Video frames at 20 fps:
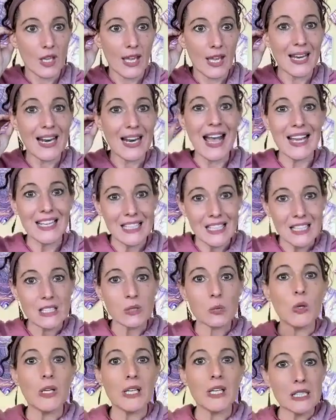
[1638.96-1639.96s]
And
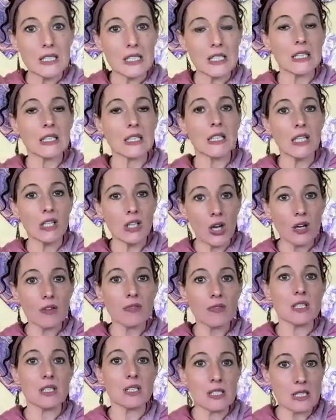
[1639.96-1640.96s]
we need to clean
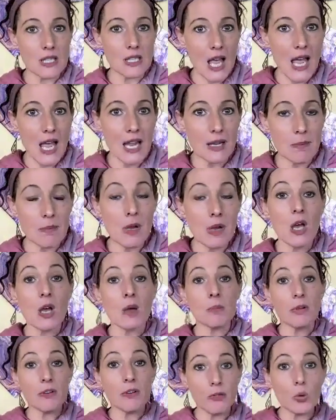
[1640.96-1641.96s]
off the slime
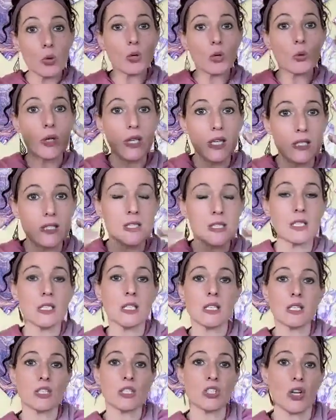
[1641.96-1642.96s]
before we can see
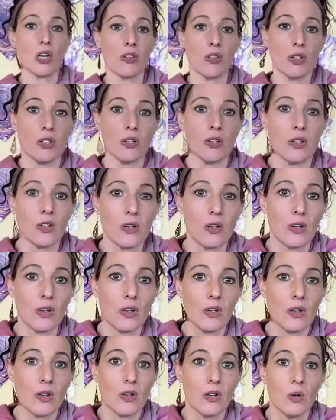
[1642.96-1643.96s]
each other.
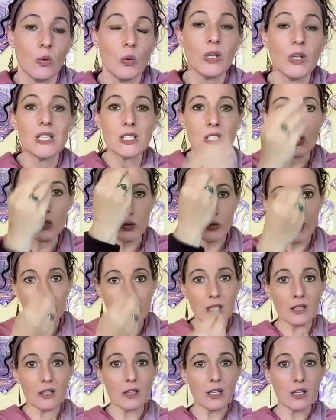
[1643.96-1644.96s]
We need to
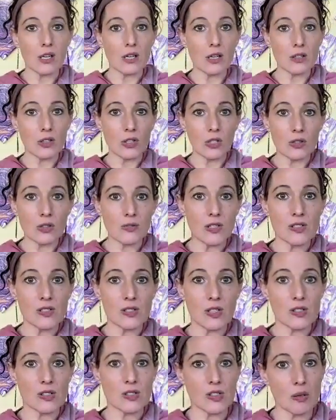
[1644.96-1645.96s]
regulate our nervous
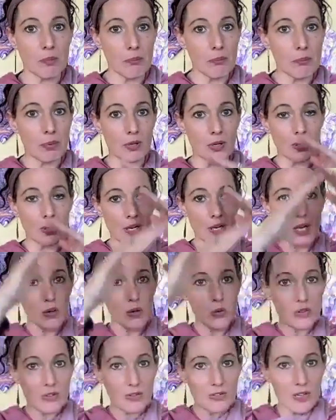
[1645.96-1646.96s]
system, burn
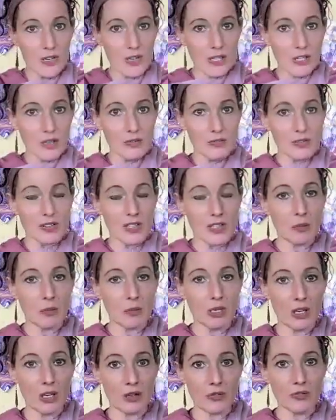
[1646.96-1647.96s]
out the violet flame
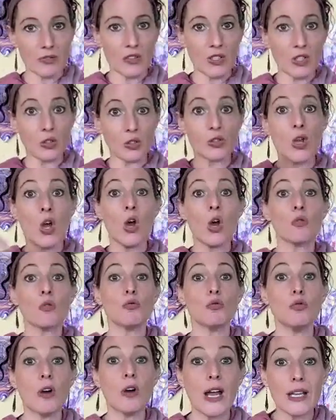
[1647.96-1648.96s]
in our field,
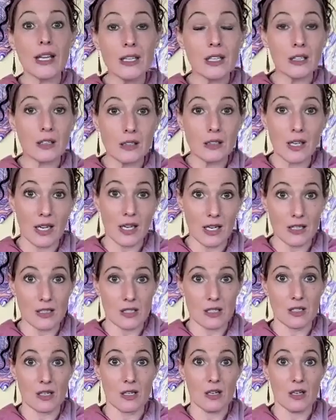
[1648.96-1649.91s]
regulate